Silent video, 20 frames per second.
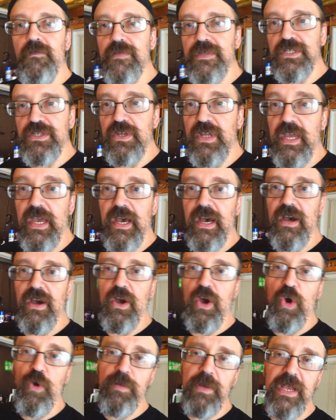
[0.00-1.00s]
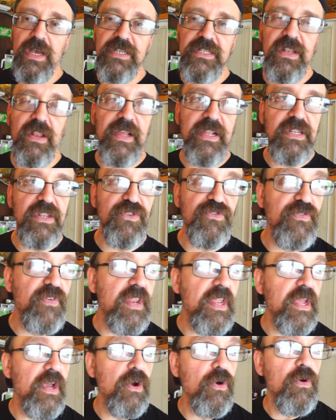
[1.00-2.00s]
So yeah, I hope you guys like this
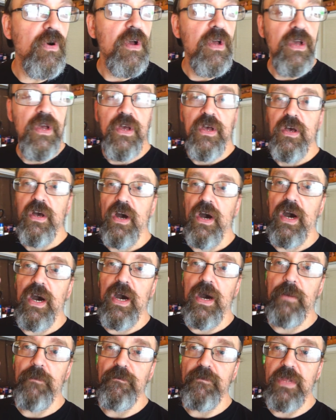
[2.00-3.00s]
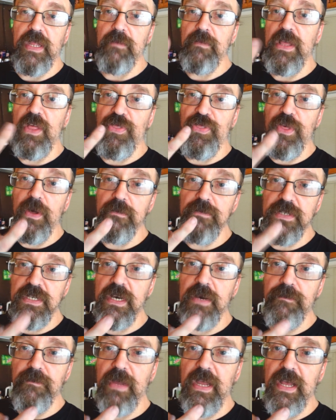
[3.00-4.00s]
video. Give me a thumbs
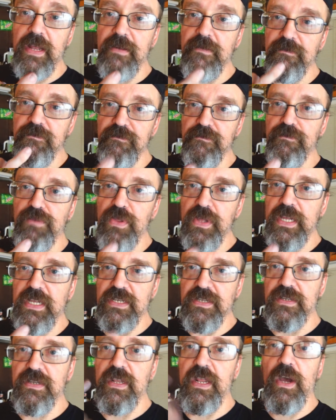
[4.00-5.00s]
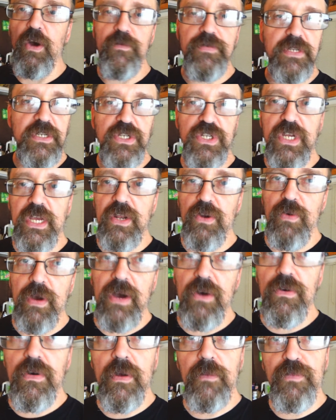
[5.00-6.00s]
up, man, please. It helps the channel
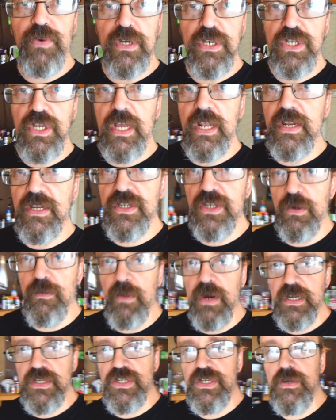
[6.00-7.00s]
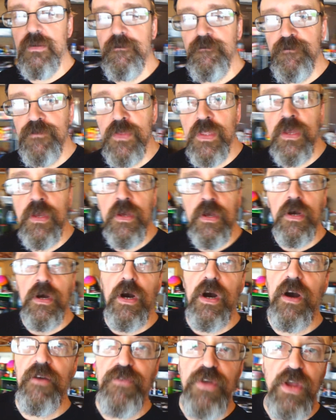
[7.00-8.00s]
out. Appreciate it so much.
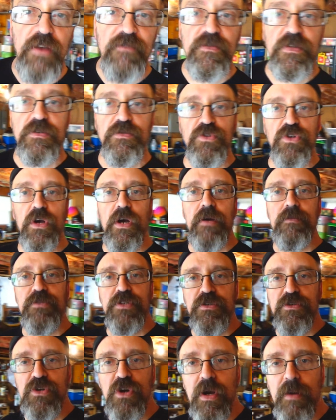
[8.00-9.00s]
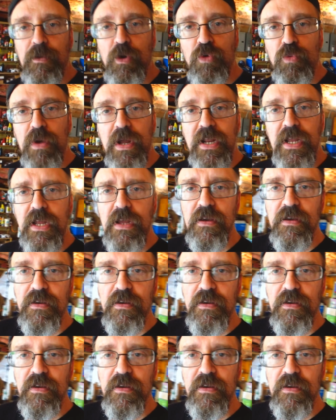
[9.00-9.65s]
If you haven't subscribed, subscribe already.